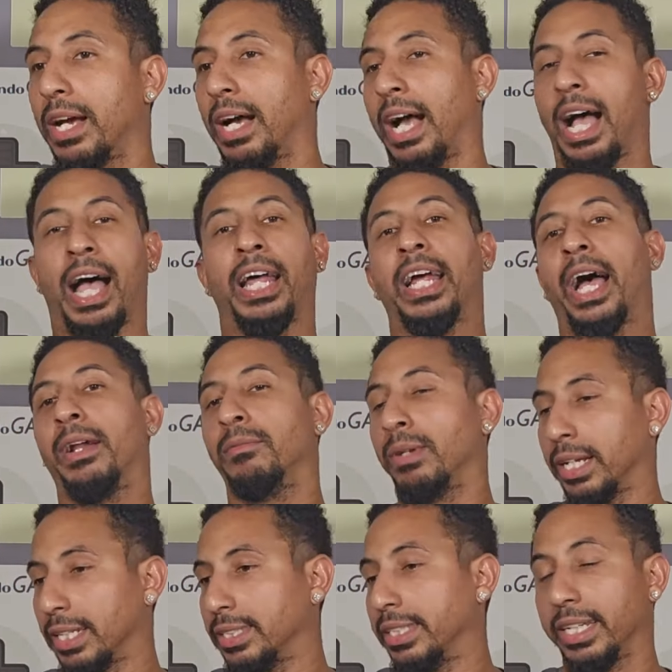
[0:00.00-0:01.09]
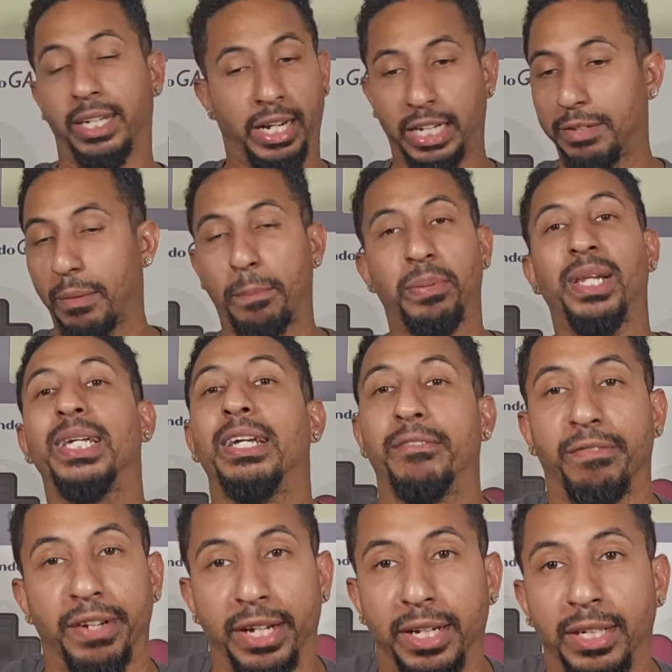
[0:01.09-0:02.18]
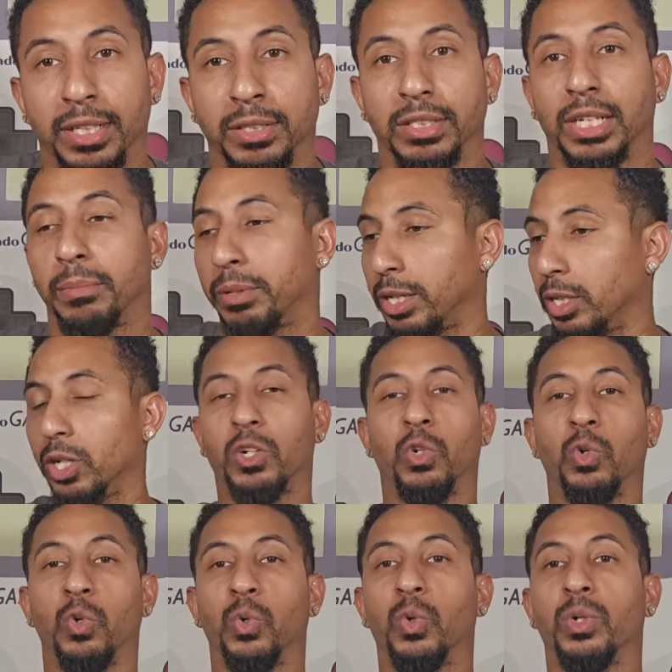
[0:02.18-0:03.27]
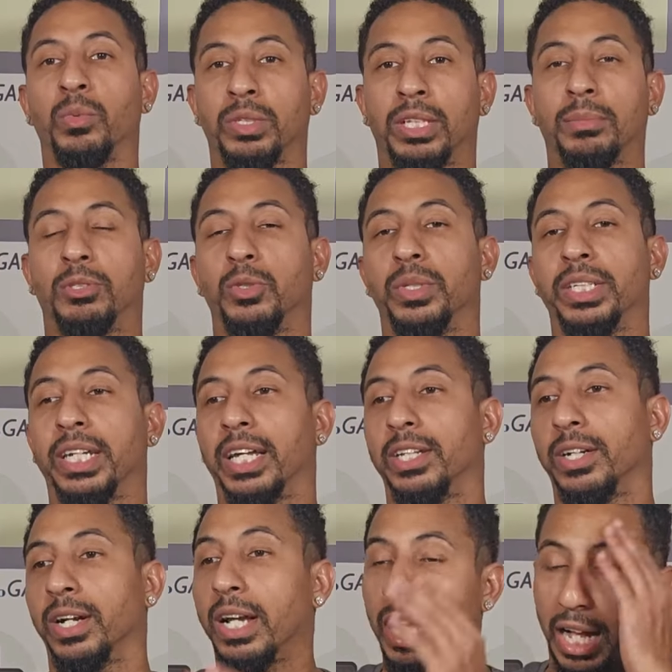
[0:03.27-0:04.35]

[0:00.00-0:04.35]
I, I, like I said, I didn't even play Infinite. You know what I'm saying? But it looked cool with them two together.